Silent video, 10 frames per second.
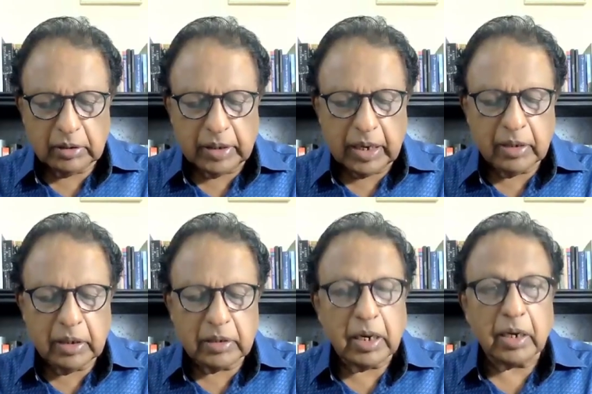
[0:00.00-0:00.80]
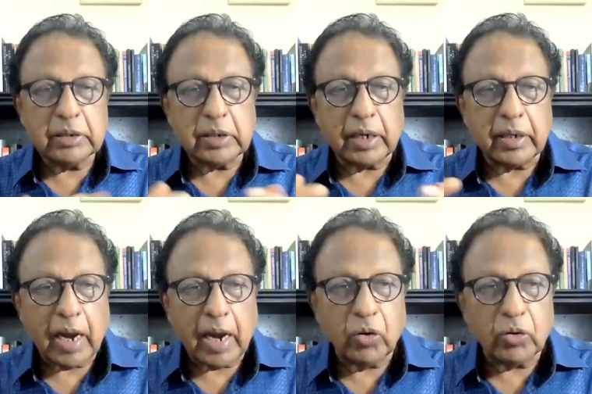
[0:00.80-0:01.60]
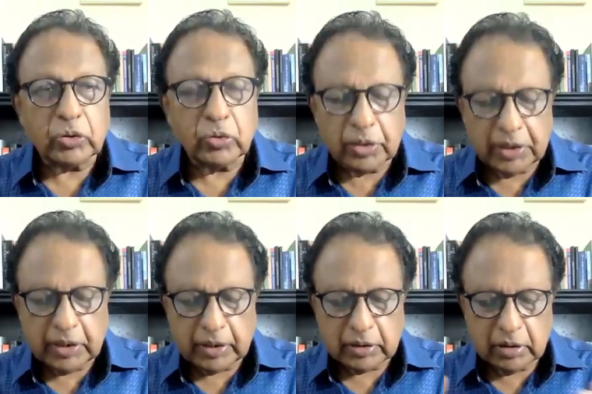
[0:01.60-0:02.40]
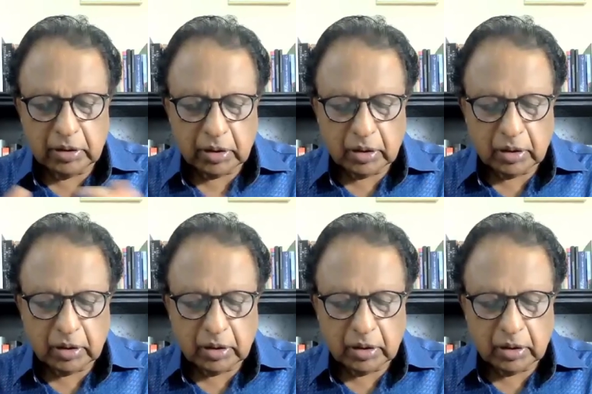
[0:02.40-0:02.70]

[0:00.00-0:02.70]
Then the terrorist attack also created